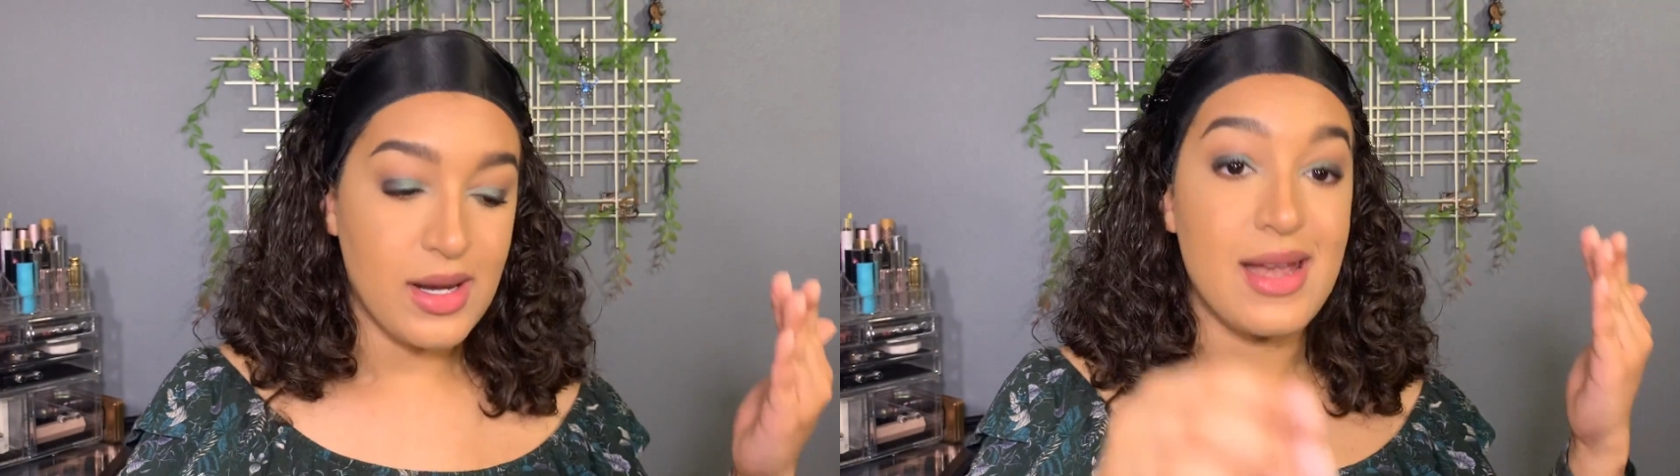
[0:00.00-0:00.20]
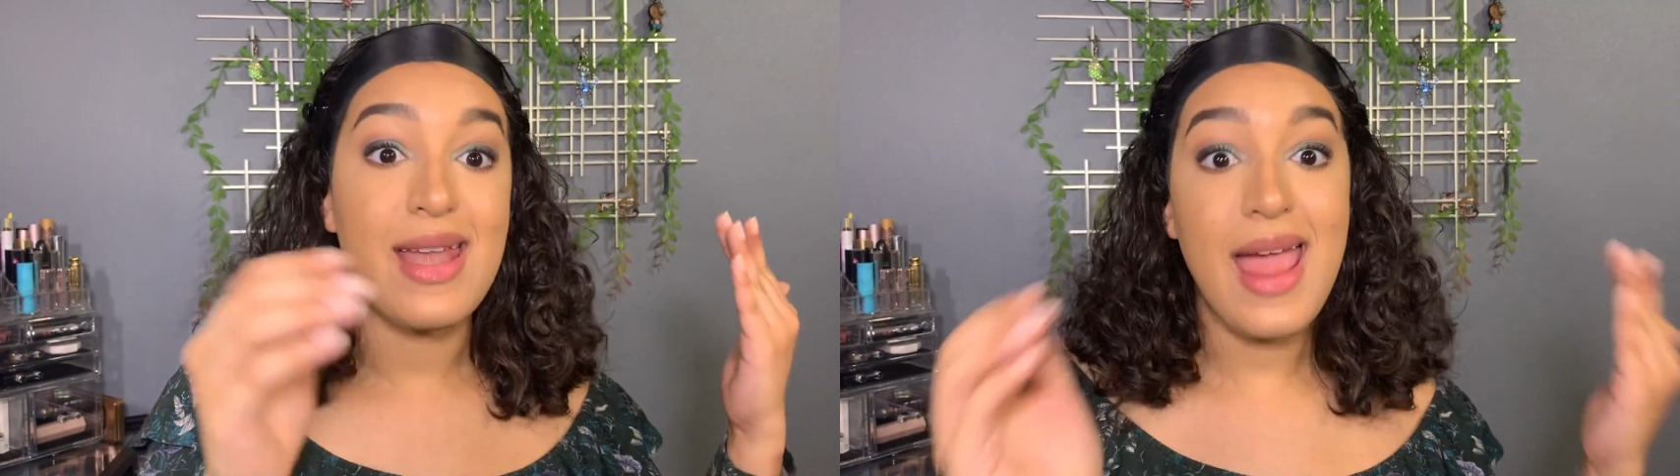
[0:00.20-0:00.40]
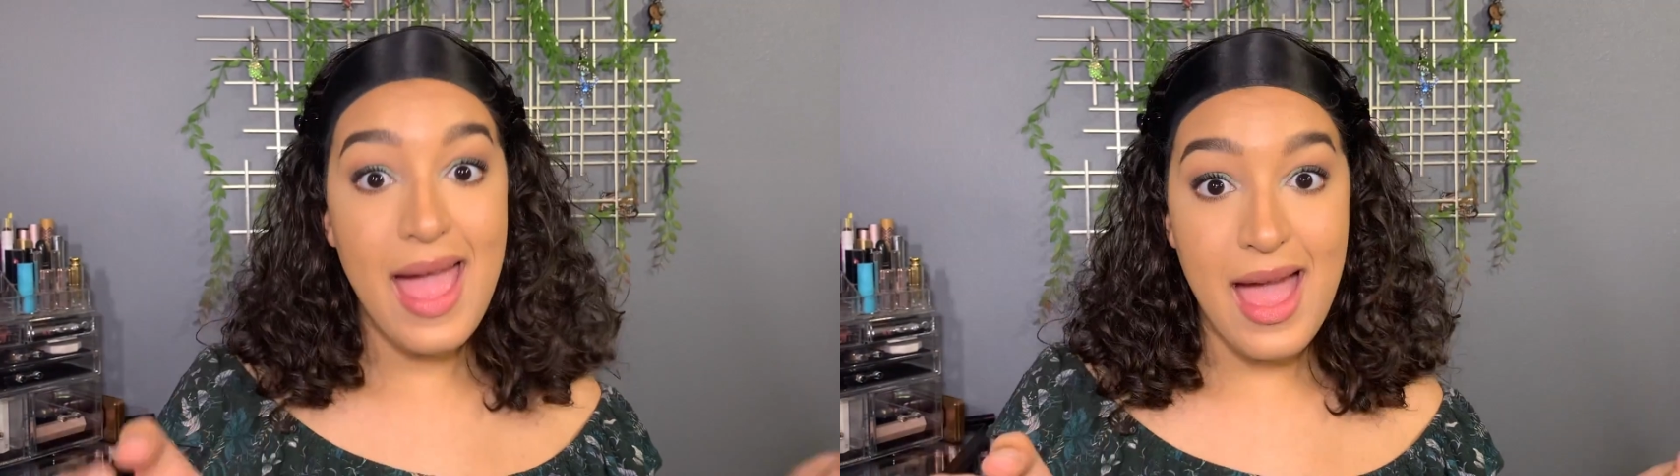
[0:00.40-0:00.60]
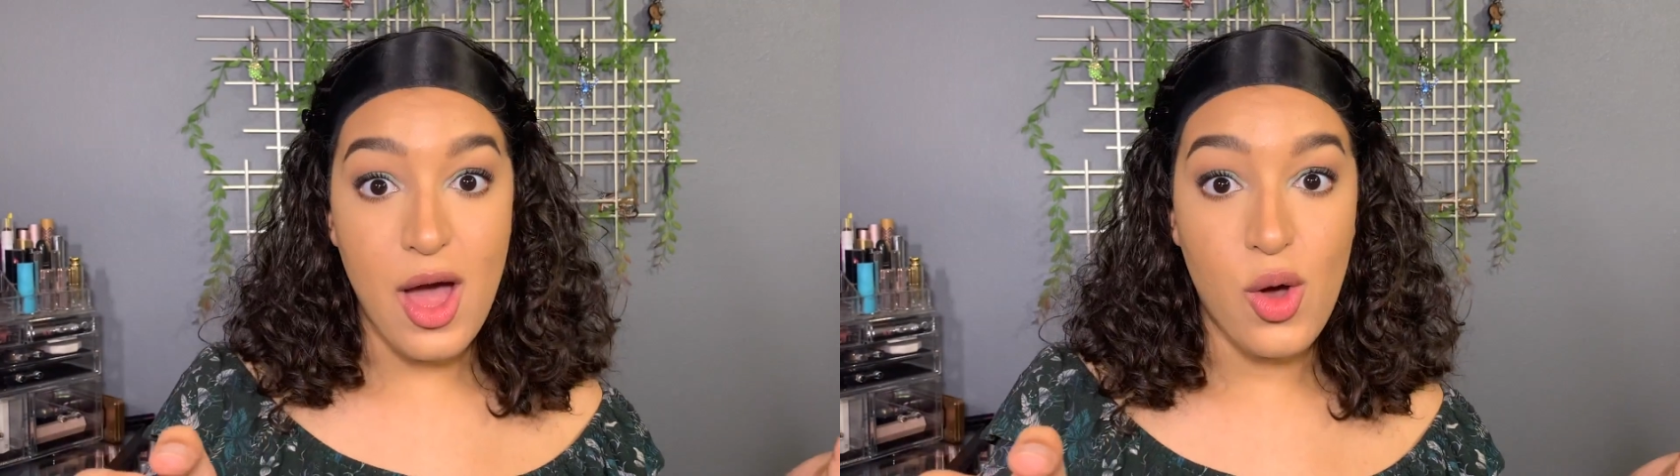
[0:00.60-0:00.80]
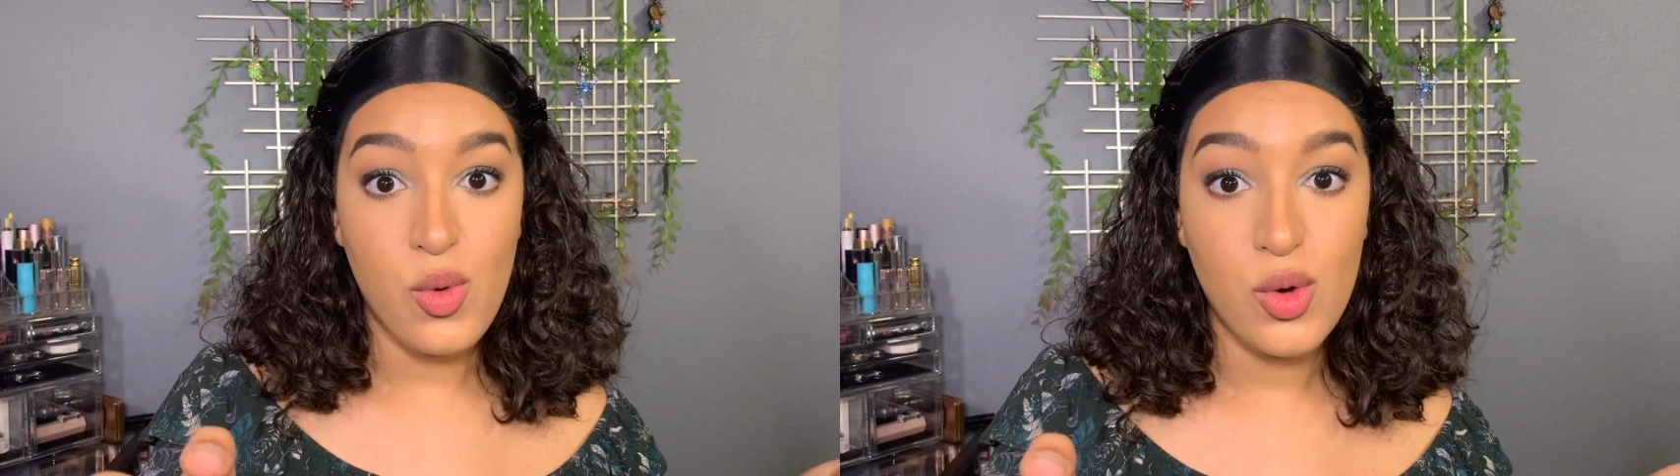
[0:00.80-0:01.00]

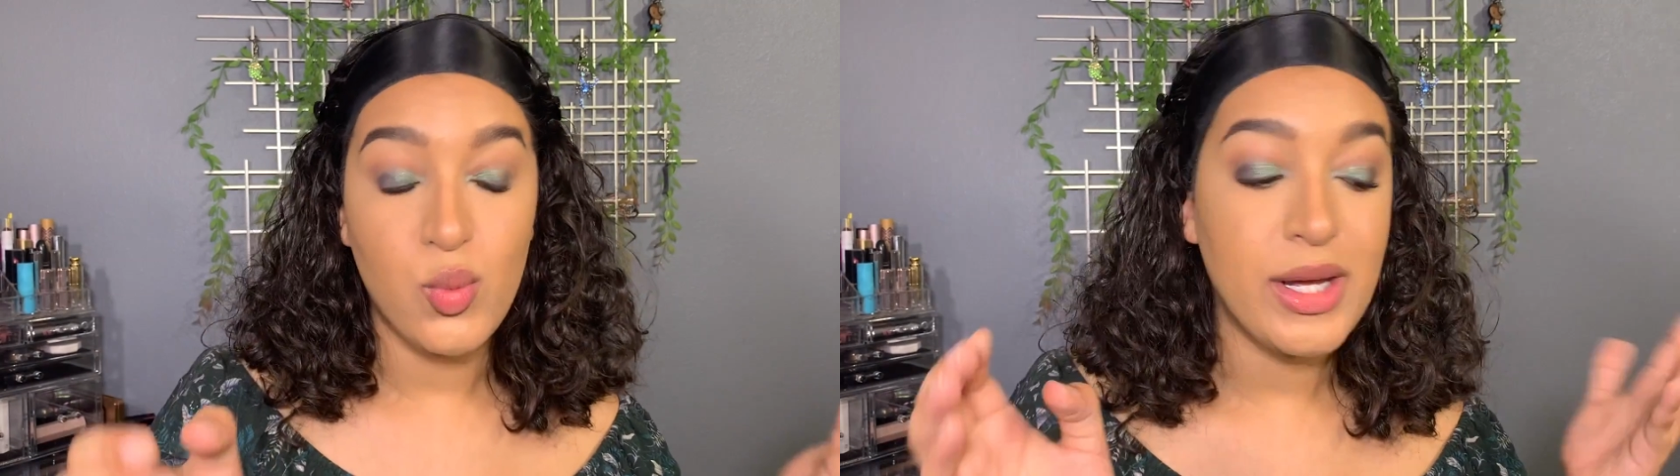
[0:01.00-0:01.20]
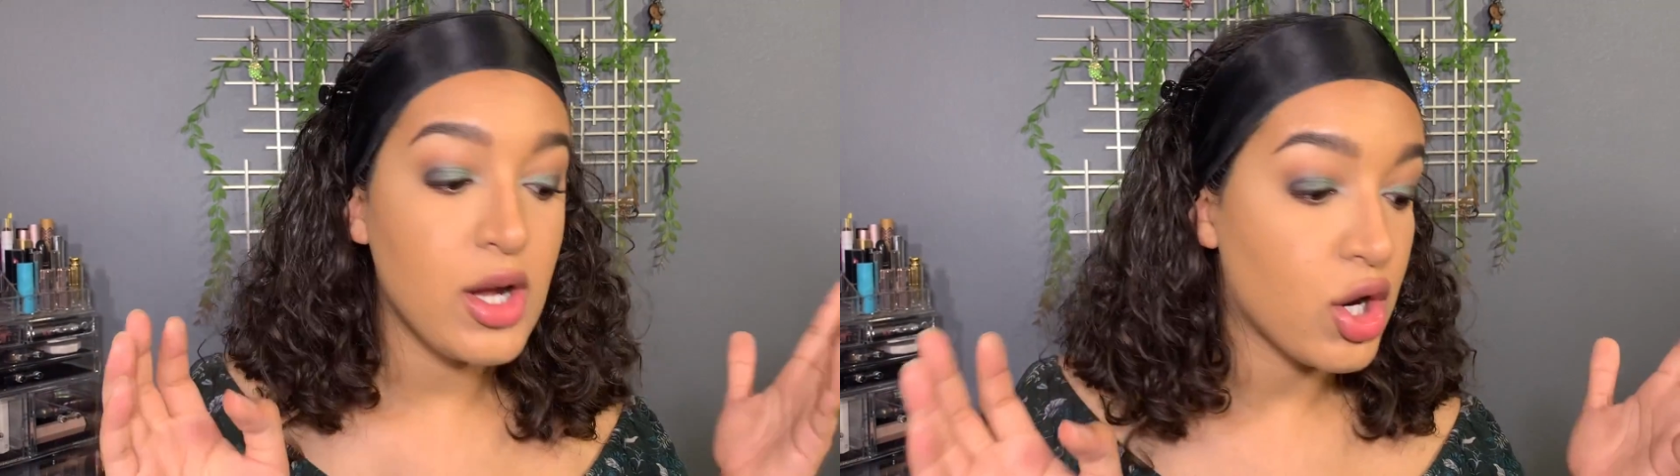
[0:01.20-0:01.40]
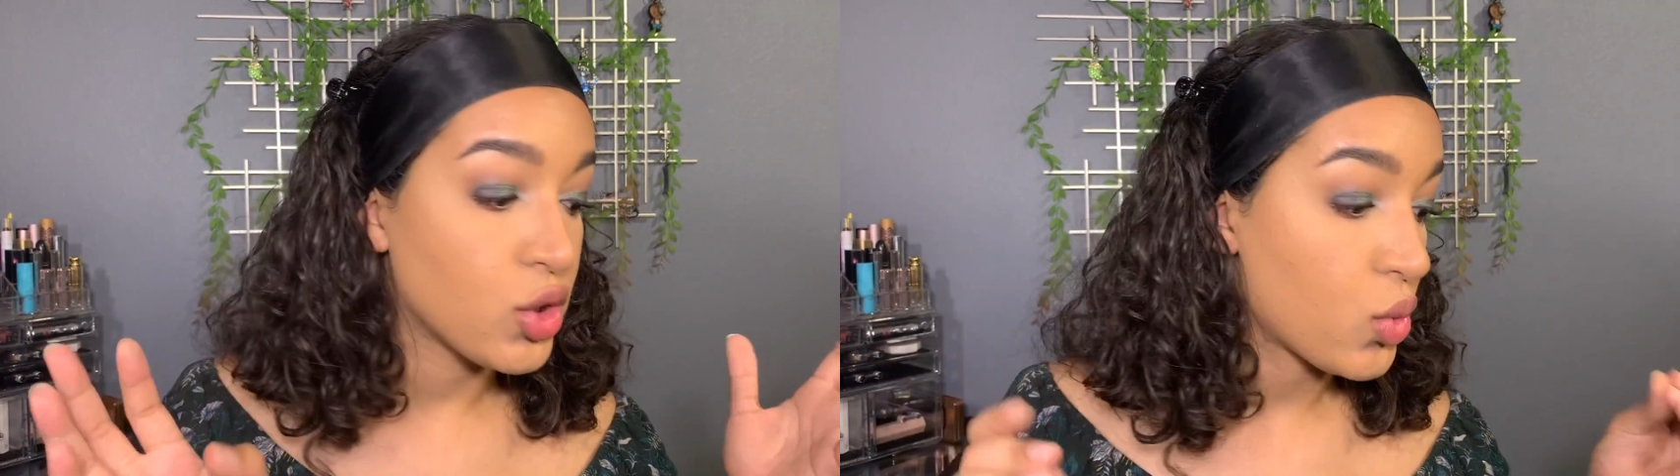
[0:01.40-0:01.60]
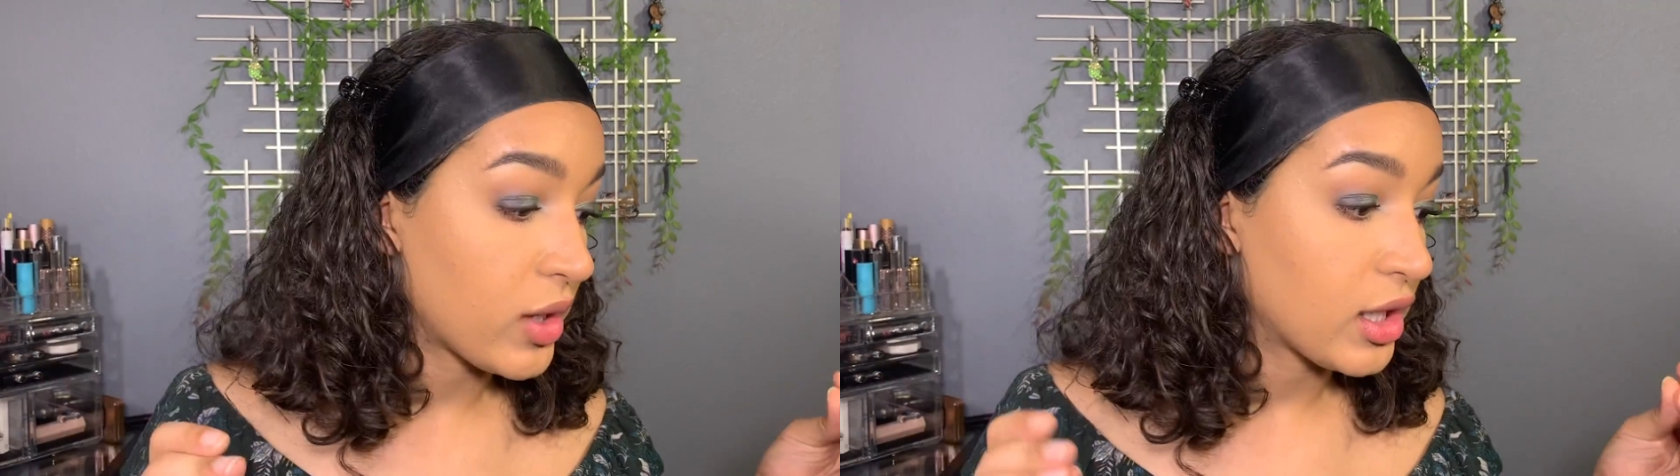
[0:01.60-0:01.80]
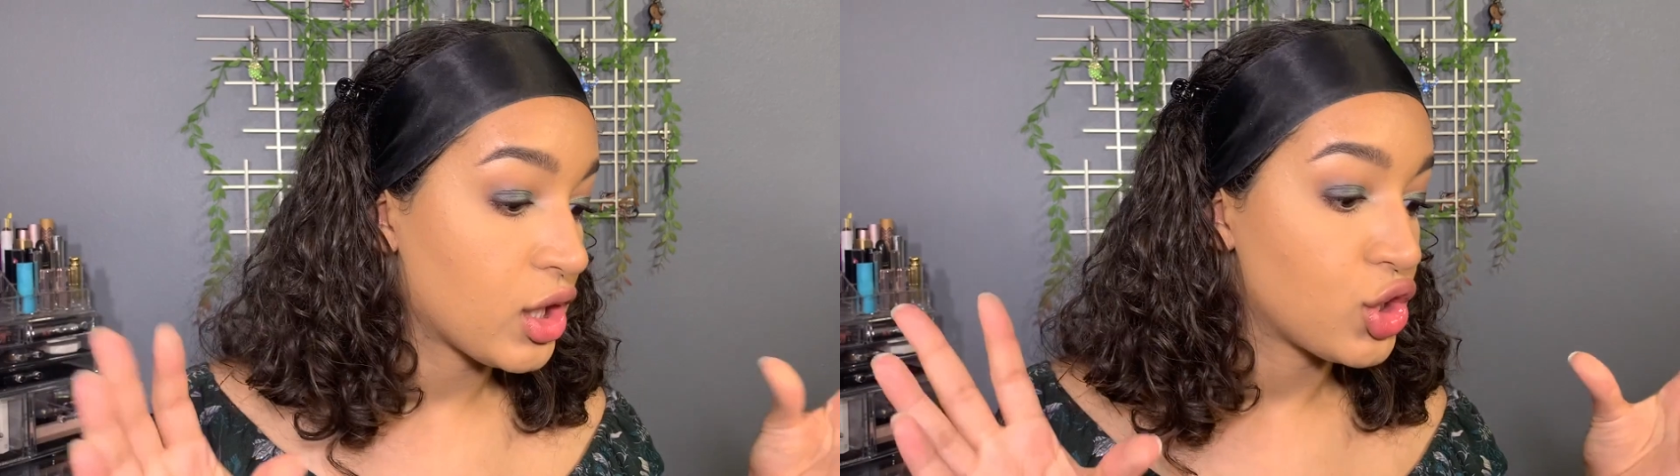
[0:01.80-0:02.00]
now we are
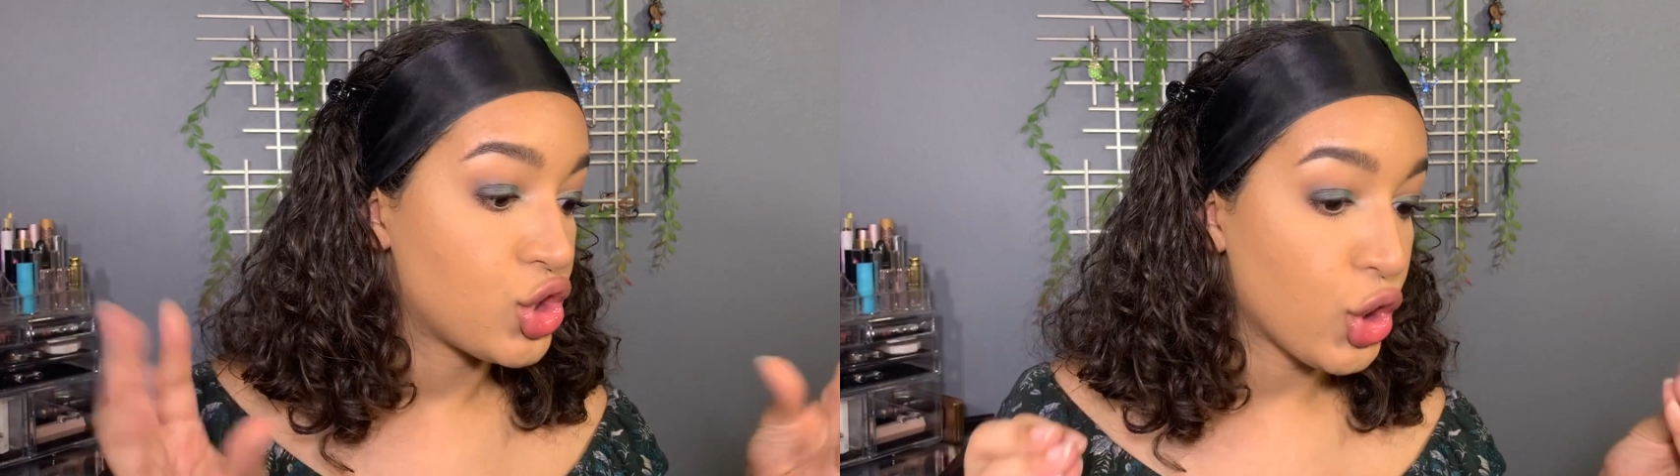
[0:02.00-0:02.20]
going